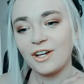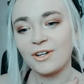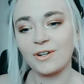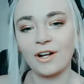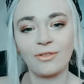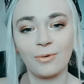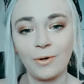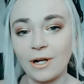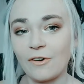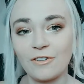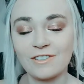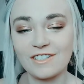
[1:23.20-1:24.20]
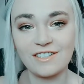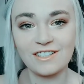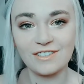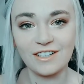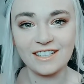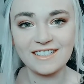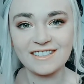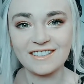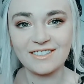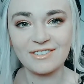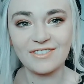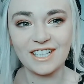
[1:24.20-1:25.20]
who got thrown out onto the streets
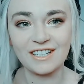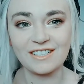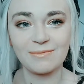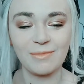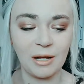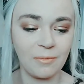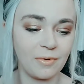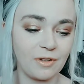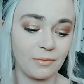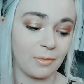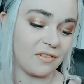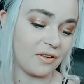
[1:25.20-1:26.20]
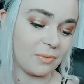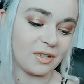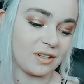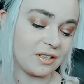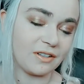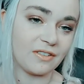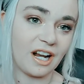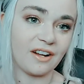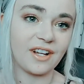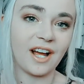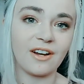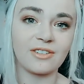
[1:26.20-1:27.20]
because my even my family didn't even have
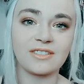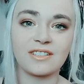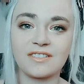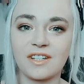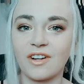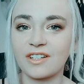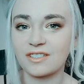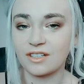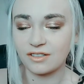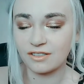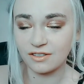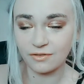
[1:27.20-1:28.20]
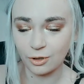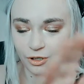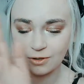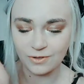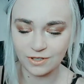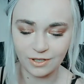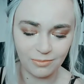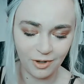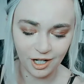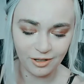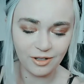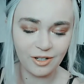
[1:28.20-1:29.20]
a house because they lost it to foreclosure but